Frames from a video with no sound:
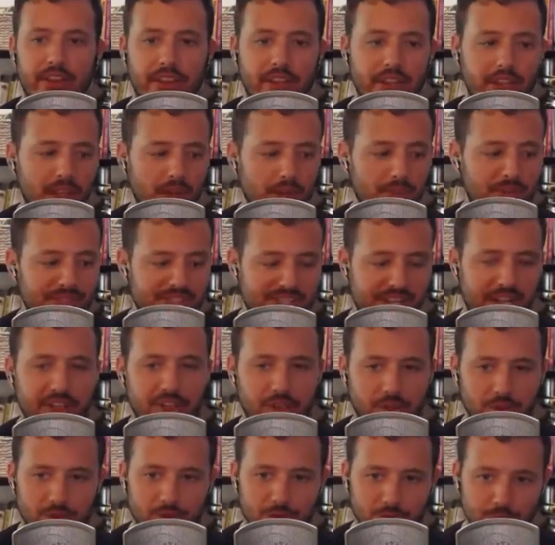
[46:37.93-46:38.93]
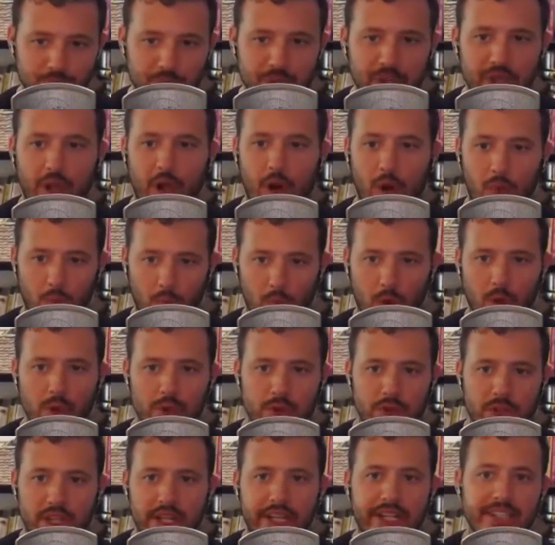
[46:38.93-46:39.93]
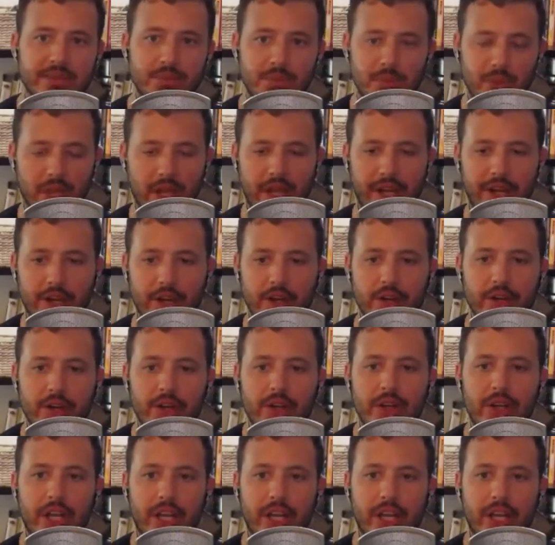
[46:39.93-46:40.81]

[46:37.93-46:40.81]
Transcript: the potential to be a world-class player